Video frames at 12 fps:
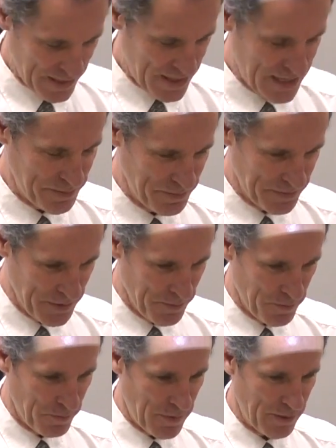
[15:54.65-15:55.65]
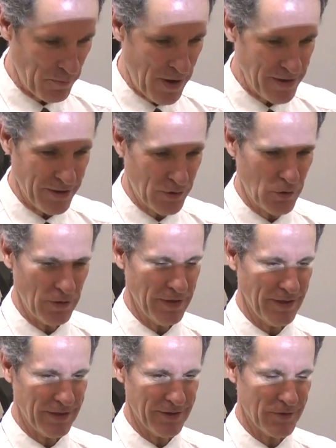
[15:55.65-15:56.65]
of the
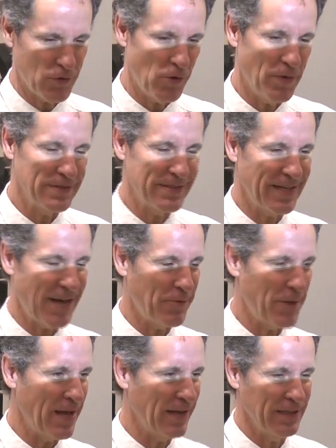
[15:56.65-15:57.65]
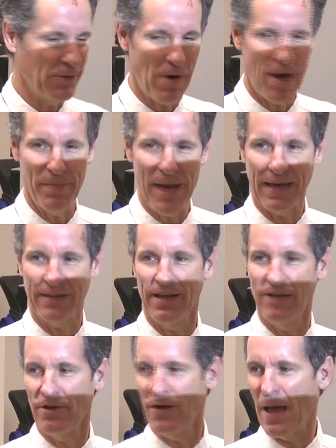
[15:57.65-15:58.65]
cool ones that I read a little while back,
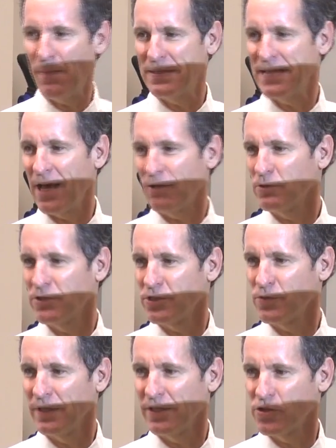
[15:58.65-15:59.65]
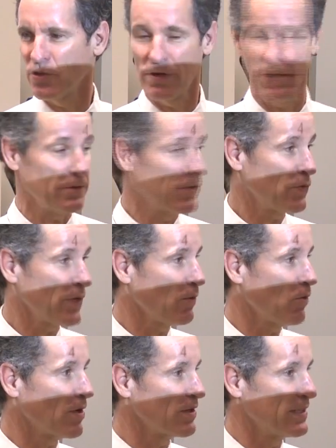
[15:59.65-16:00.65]
their epitaph was just really short. It was 3
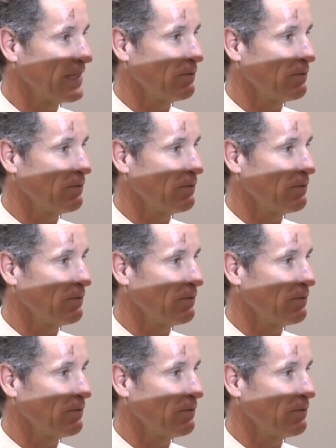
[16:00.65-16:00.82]
words.